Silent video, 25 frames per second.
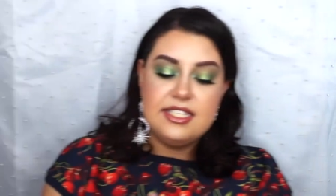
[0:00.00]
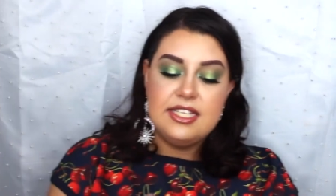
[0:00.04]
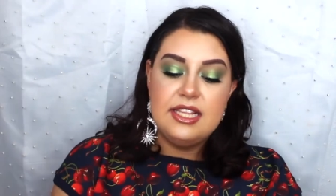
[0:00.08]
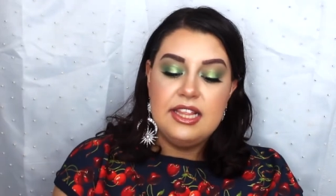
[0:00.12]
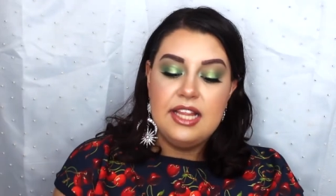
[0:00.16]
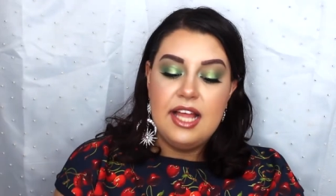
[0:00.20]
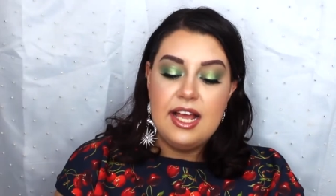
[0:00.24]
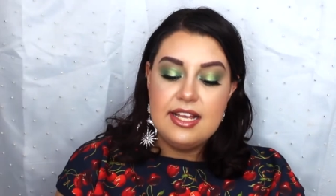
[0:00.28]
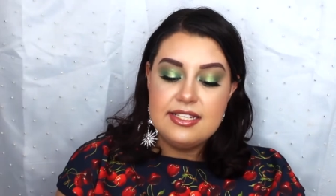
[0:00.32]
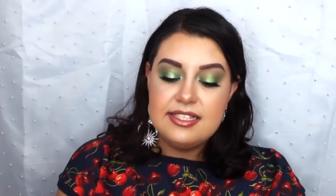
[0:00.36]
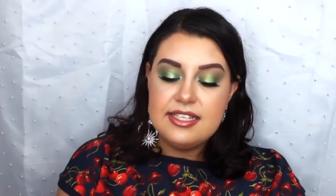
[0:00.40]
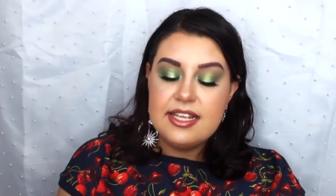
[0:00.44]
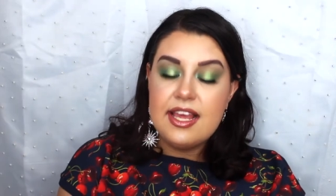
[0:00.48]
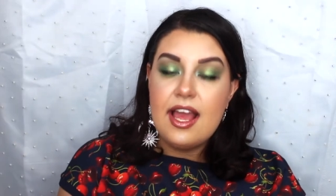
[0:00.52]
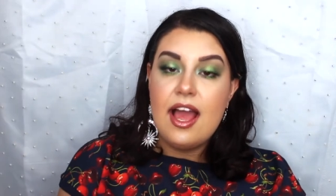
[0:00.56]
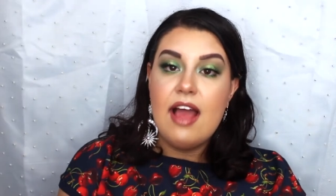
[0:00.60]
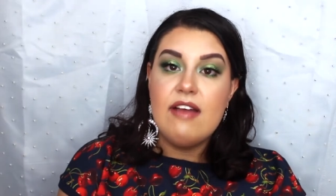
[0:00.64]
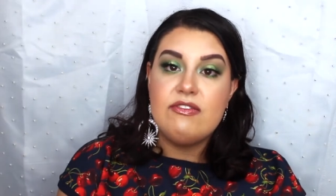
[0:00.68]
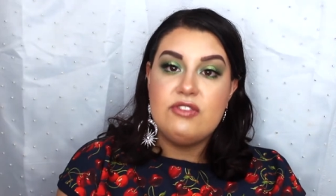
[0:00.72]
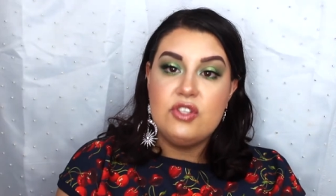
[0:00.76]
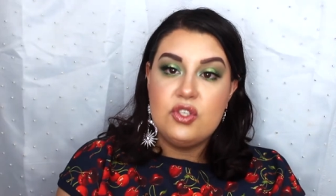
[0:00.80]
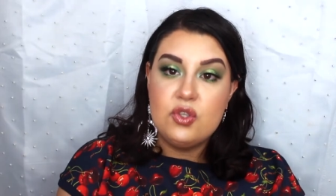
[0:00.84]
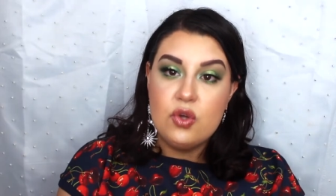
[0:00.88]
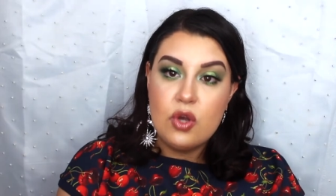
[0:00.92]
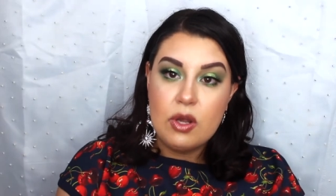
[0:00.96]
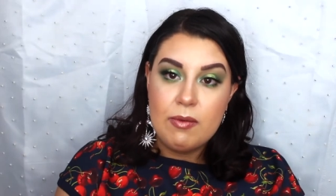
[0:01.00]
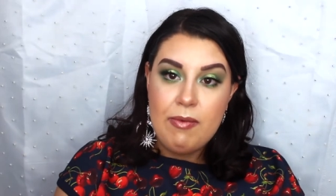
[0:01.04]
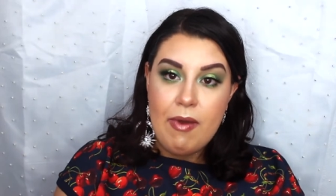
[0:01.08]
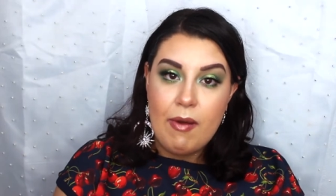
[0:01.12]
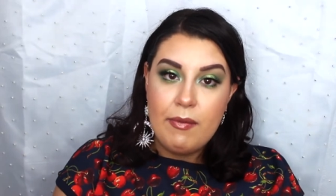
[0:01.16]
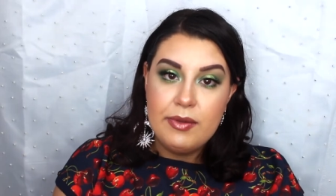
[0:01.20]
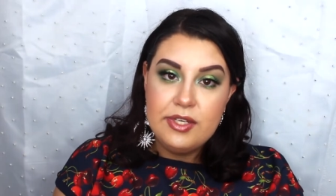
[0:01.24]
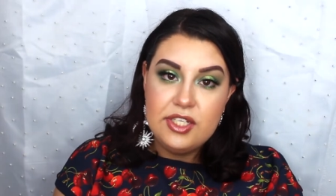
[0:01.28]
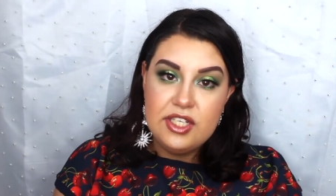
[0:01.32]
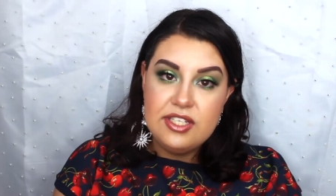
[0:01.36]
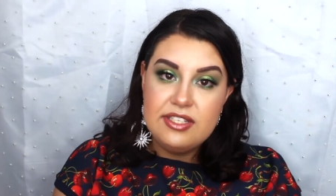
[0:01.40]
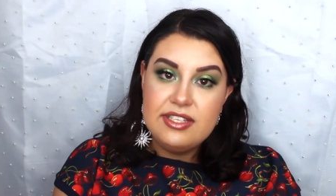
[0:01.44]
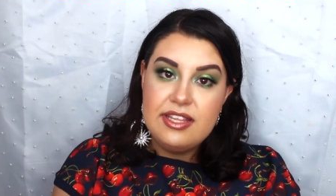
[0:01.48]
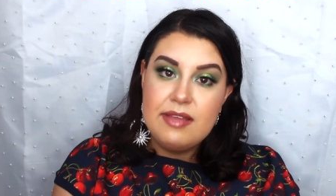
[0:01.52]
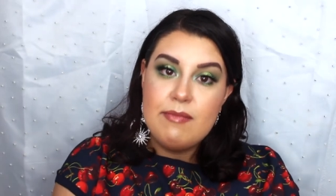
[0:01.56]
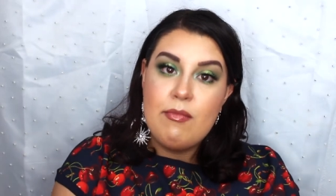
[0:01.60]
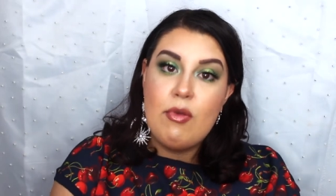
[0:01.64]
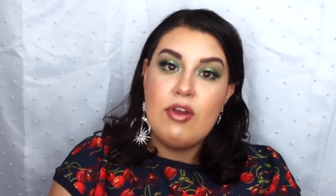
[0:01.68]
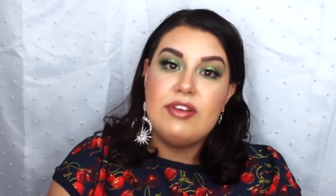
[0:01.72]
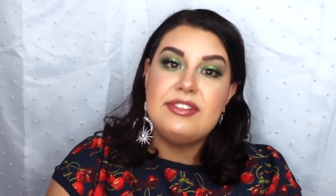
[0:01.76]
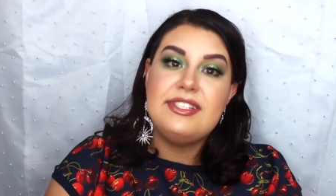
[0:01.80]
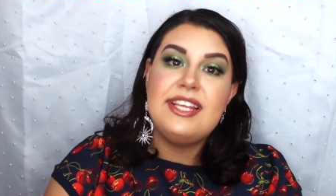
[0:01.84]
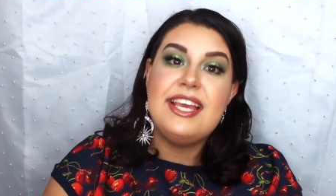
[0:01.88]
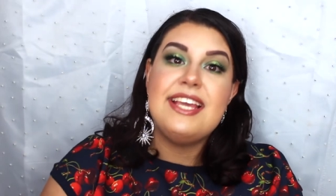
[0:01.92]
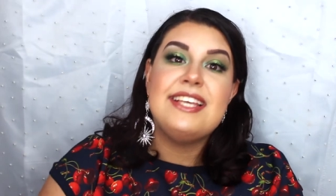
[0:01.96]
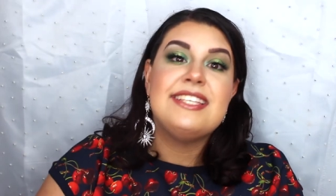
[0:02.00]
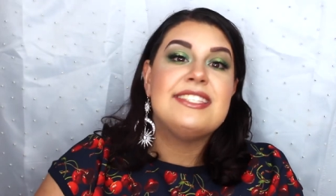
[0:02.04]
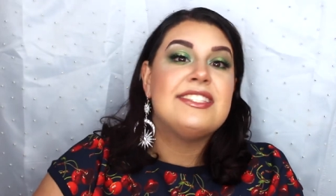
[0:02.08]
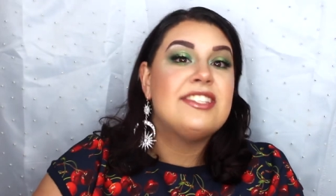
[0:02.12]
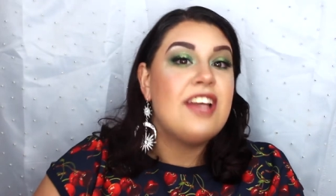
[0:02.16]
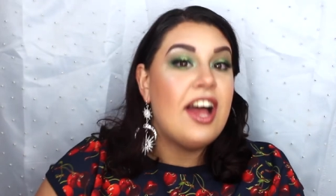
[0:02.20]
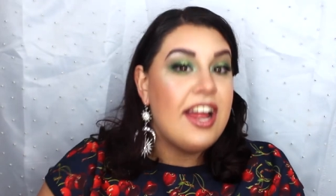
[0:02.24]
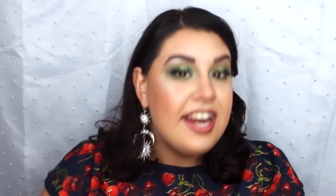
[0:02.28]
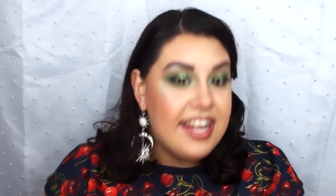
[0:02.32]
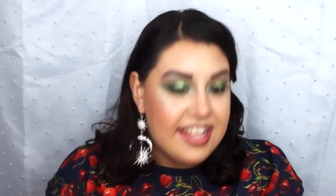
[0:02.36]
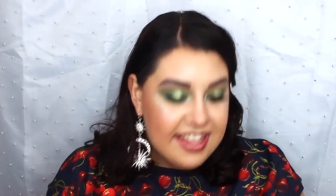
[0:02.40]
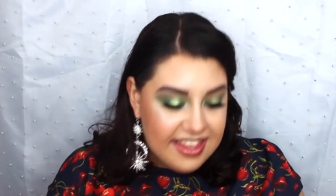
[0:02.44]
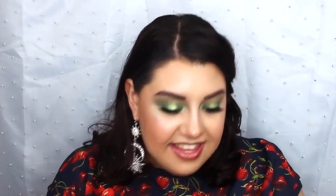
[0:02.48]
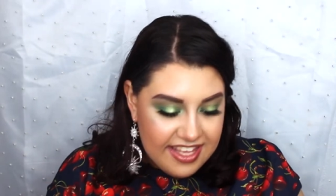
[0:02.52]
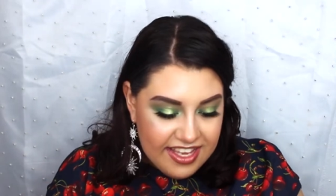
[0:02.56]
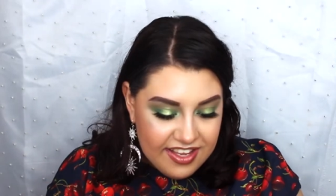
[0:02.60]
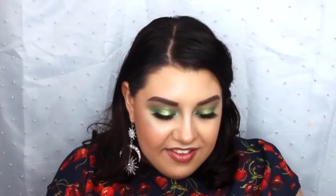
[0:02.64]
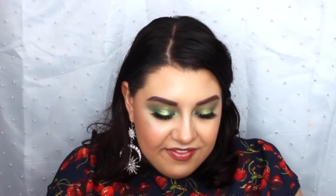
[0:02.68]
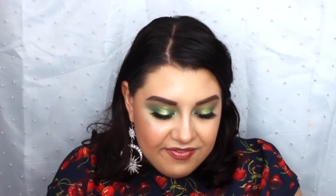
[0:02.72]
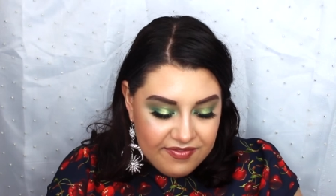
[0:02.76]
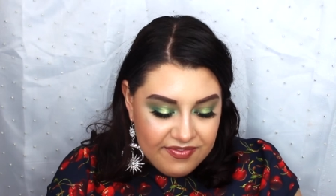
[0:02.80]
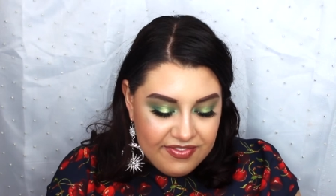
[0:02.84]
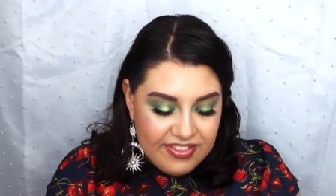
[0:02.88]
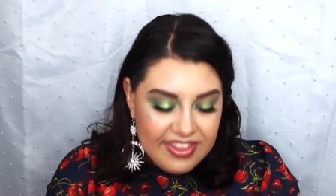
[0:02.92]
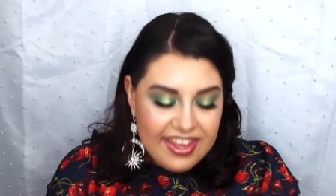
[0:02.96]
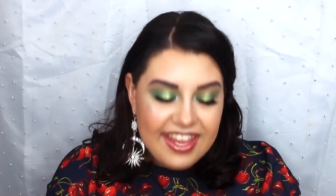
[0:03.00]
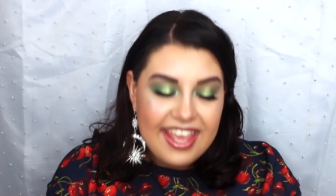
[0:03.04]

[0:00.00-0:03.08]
so the last thing I have to talk about, which is the most exciting thing,